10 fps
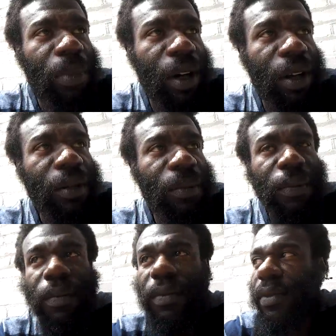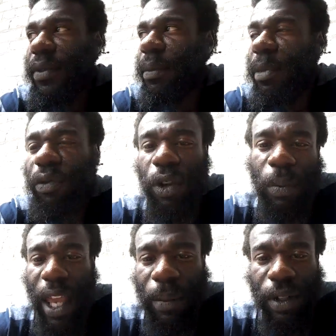But before
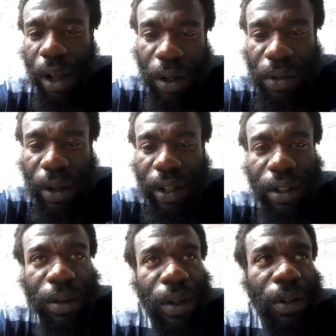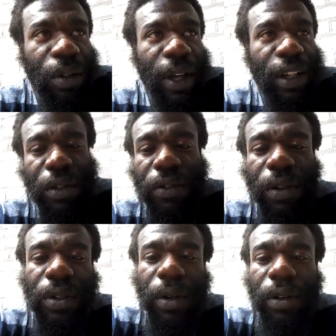you became adulterated, you know, you had your
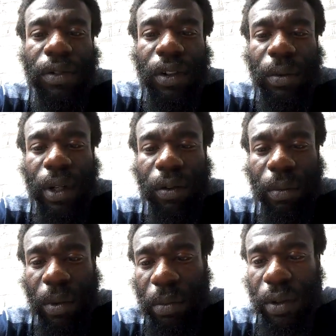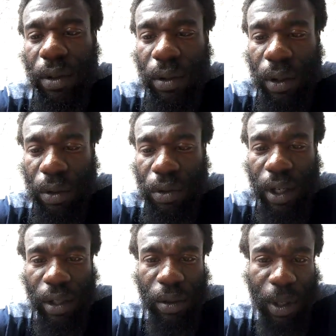first girlfriend or whatever. Remember, you know, you
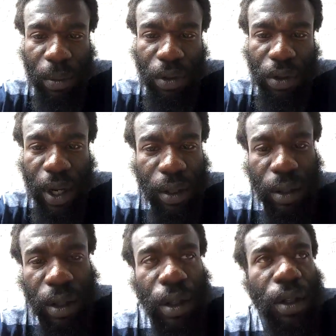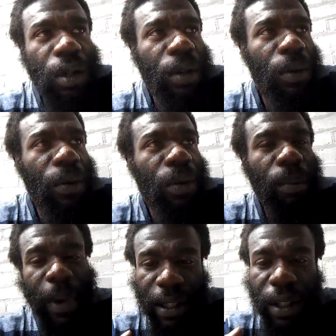maybe trying to
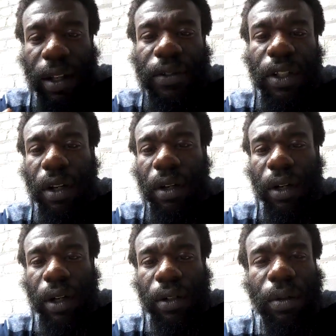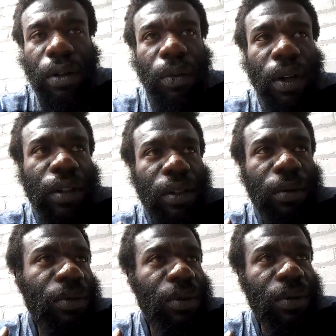make love to her, and you know, you wanted
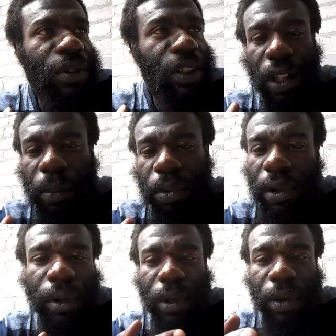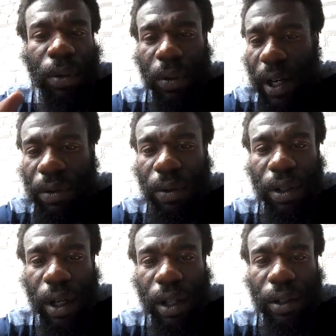to sleep with her or be with her, whatever you
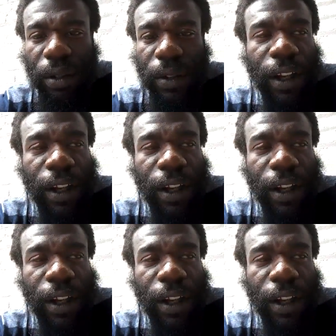want to call it.